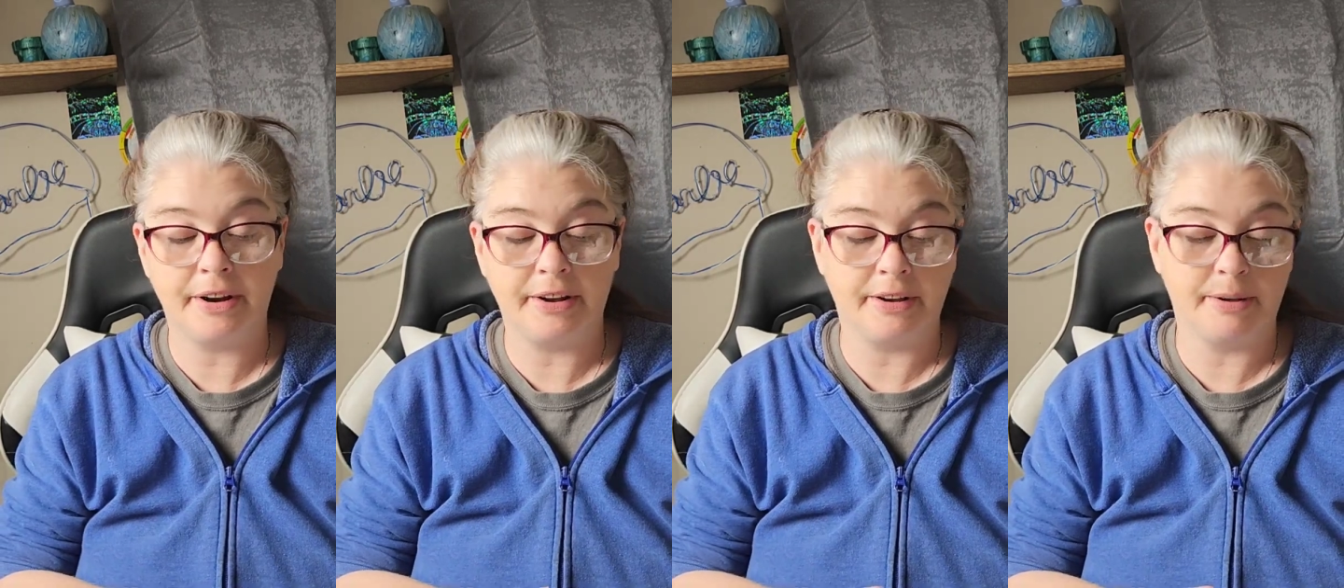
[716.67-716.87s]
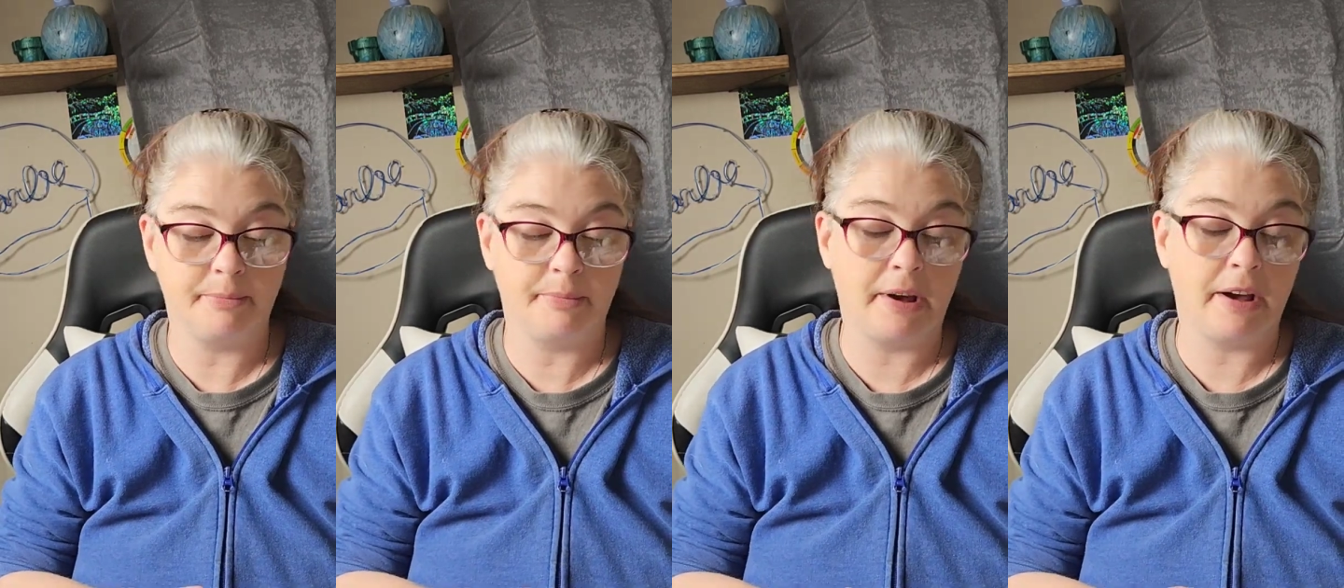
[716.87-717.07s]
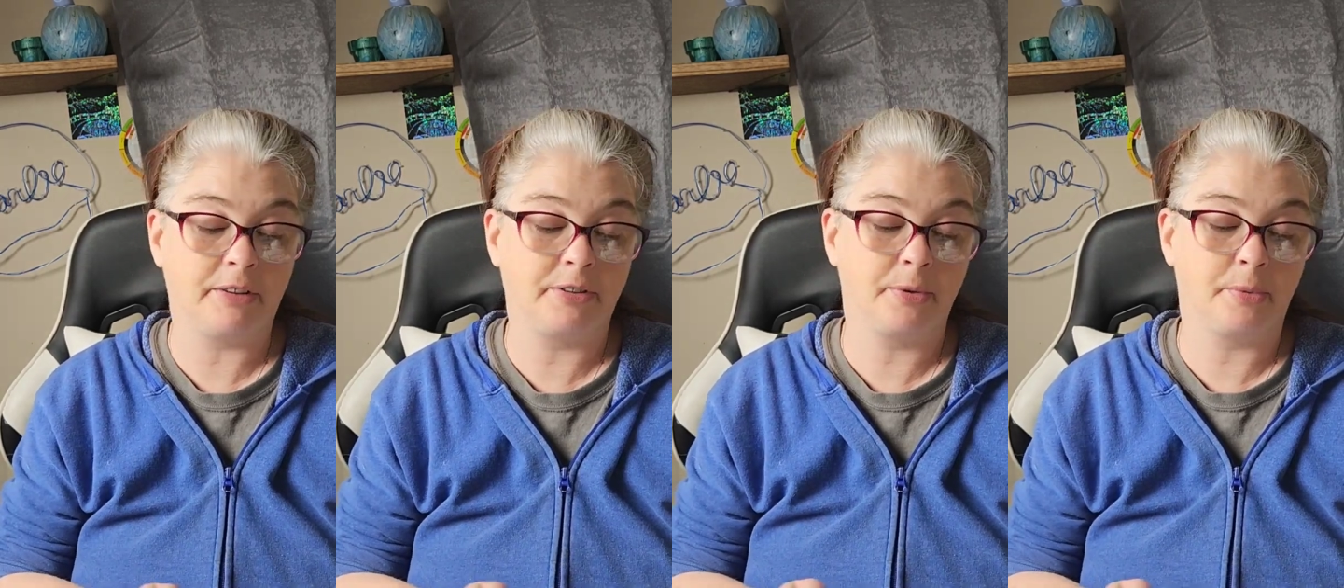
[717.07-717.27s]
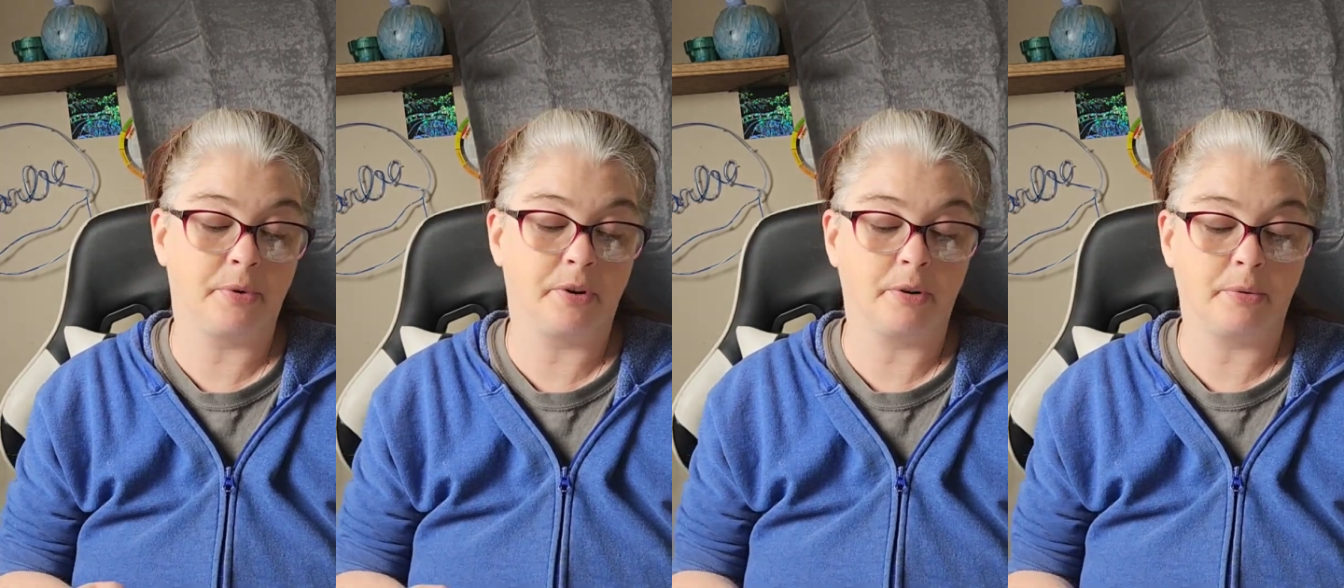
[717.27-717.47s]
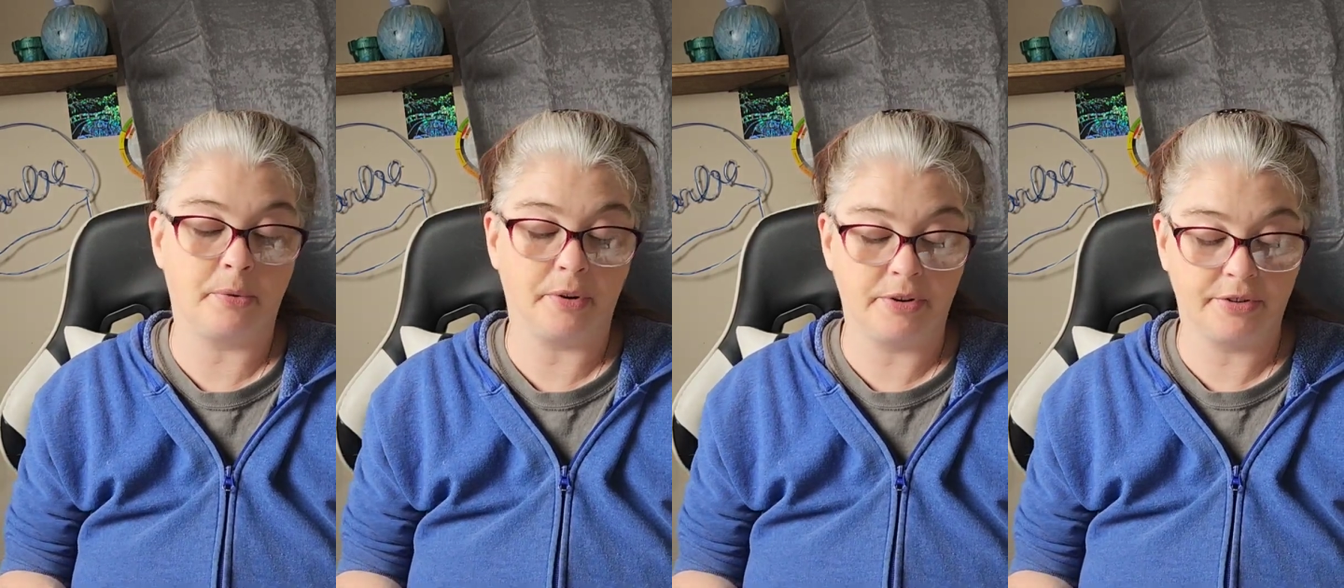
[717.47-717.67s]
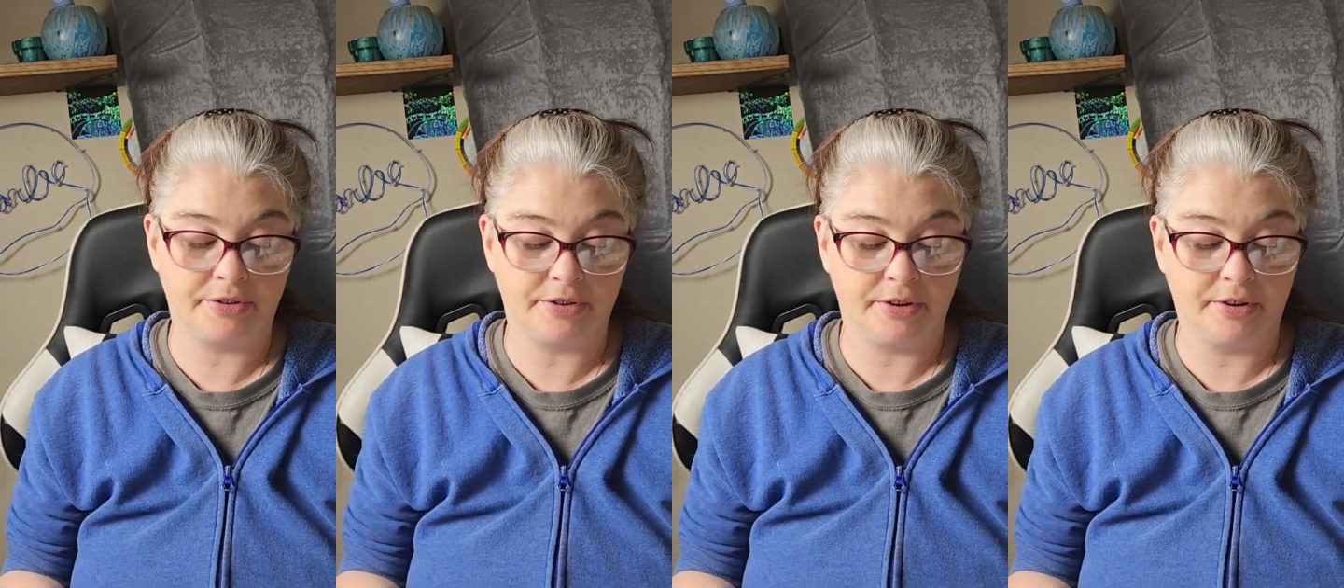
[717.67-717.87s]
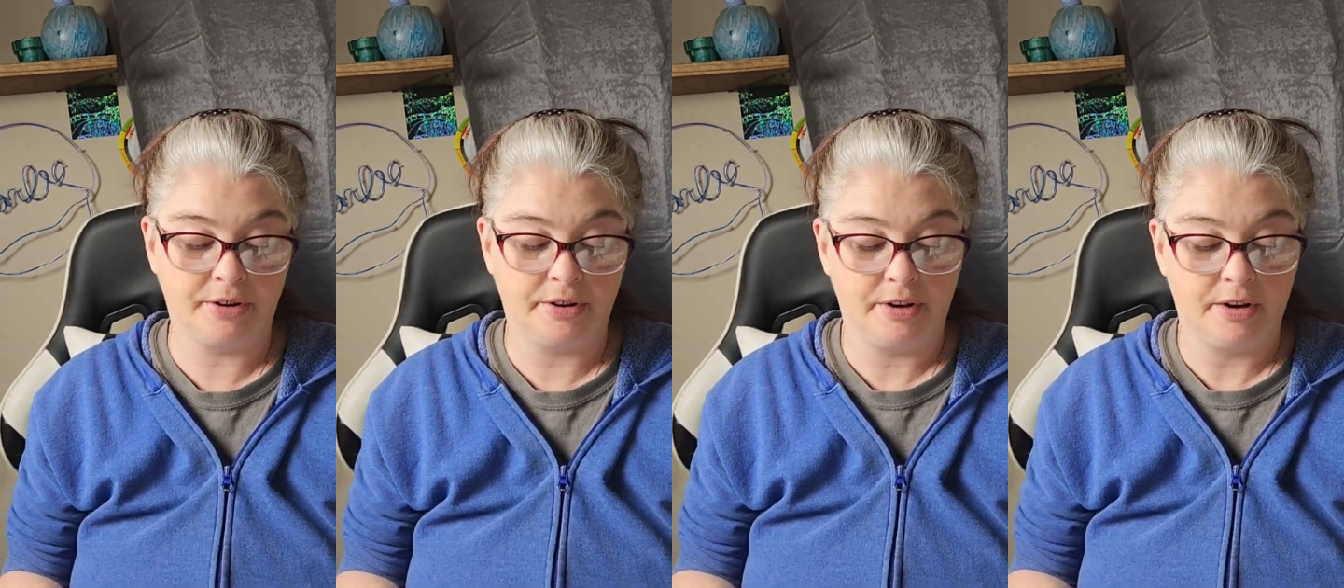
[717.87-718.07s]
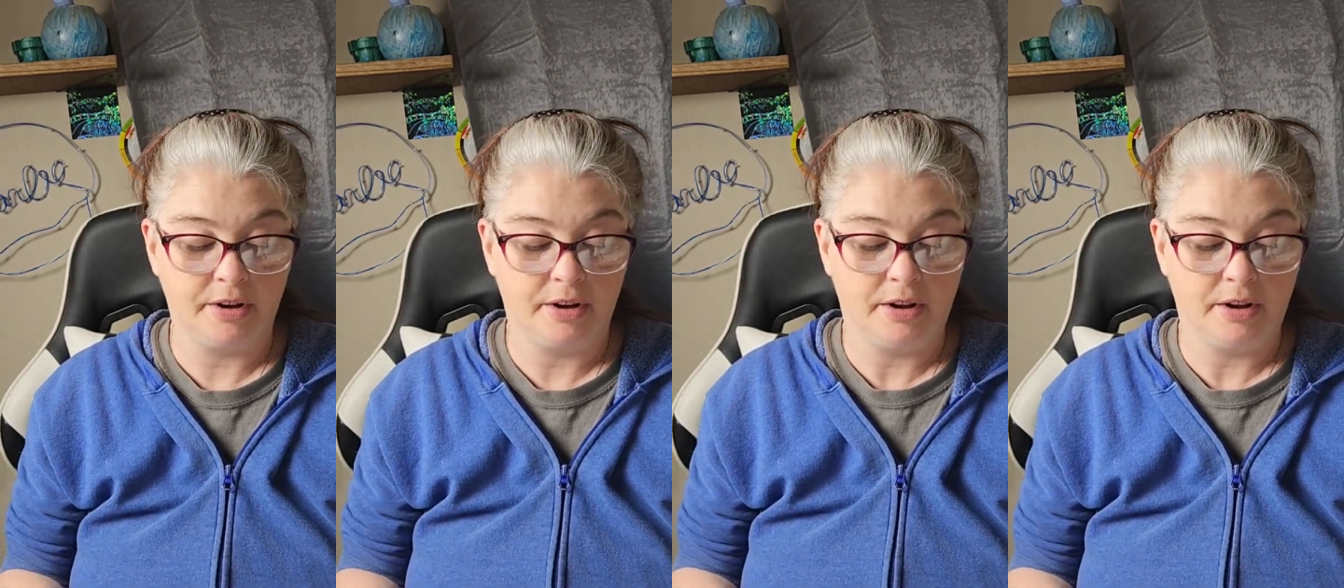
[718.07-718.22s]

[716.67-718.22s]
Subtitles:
I got to get back to where it was.